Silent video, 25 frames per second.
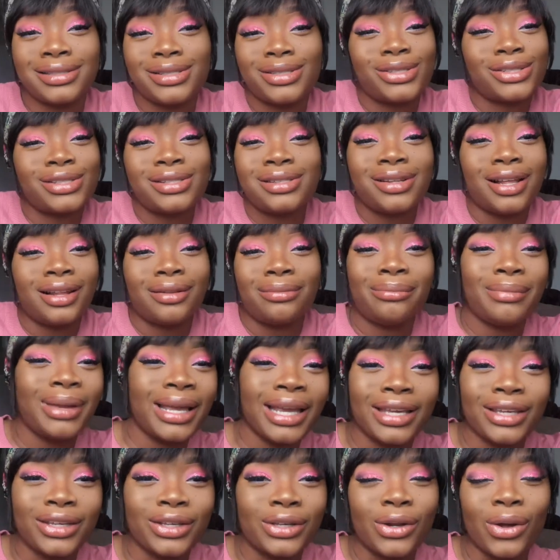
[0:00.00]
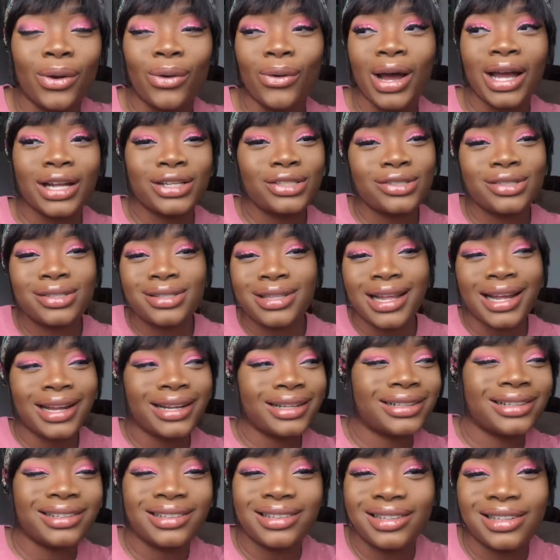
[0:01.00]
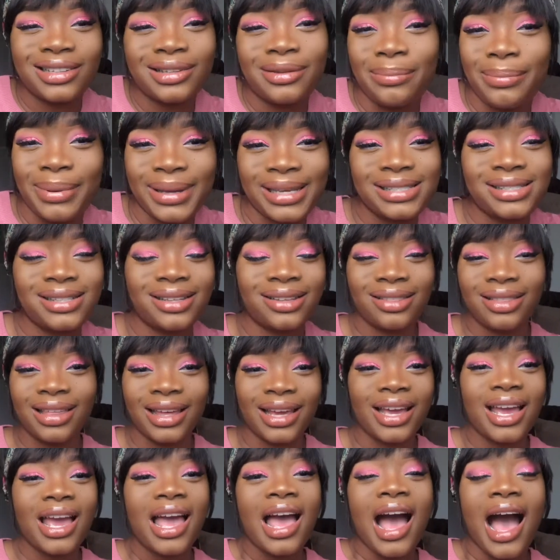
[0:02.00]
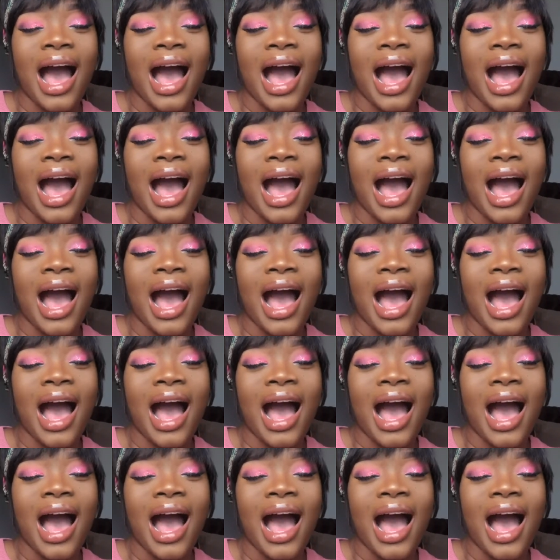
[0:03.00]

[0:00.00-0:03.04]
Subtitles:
just not me, you know. I just like the basic thing.